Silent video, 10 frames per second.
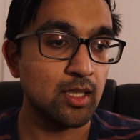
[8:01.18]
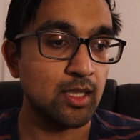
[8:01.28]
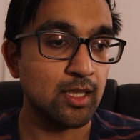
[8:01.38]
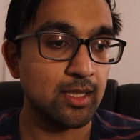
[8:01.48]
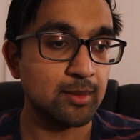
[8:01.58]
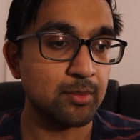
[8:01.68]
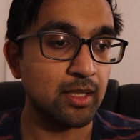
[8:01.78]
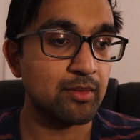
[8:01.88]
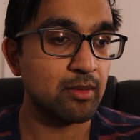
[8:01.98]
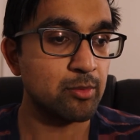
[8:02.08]

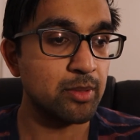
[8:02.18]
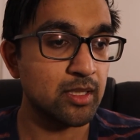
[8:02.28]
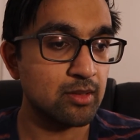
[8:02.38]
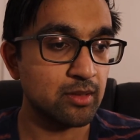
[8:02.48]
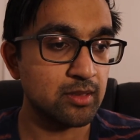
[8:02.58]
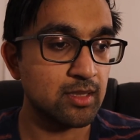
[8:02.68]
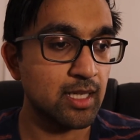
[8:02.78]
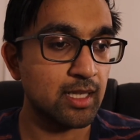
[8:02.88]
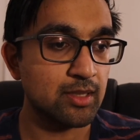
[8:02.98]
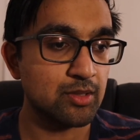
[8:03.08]
I've never been during the
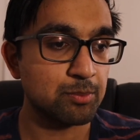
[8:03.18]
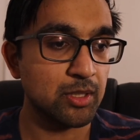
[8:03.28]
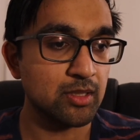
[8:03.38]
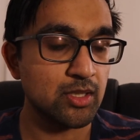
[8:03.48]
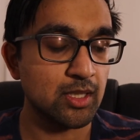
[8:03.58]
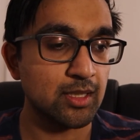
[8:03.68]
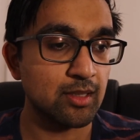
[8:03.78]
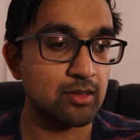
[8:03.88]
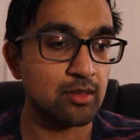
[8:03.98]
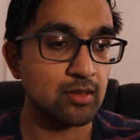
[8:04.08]
day. I should probably check it
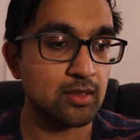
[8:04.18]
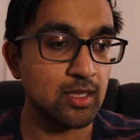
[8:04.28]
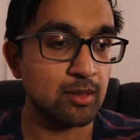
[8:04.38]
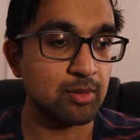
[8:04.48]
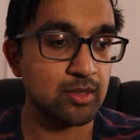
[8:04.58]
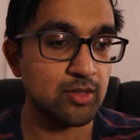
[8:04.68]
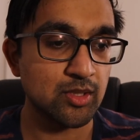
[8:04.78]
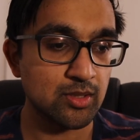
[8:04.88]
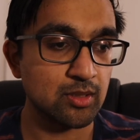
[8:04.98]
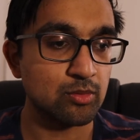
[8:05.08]
out during the day, but it's
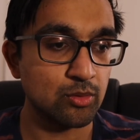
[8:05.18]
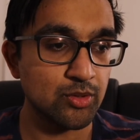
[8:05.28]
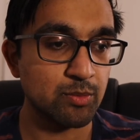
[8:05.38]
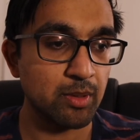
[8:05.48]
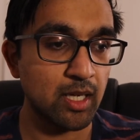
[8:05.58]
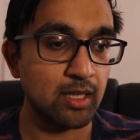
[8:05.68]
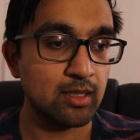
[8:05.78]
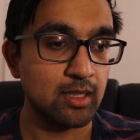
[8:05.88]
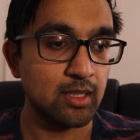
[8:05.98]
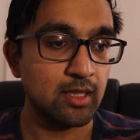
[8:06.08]
just a cool
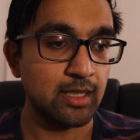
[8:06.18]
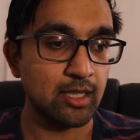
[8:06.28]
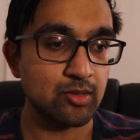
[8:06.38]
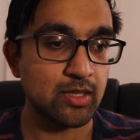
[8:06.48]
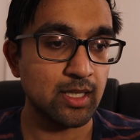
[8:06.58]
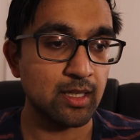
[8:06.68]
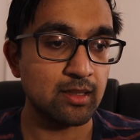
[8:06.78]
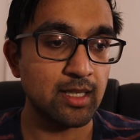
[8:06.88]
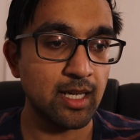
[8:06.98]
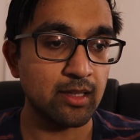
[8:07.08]
spot,
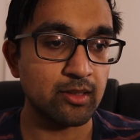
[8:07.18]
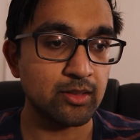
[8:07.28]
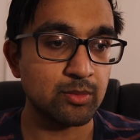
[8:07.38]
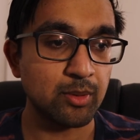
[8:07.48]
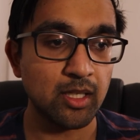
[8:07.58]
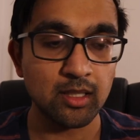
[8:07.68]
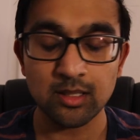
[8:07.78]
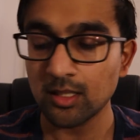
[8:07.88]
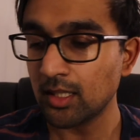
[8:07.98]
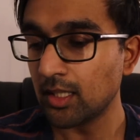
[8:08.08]
outside gathering spot.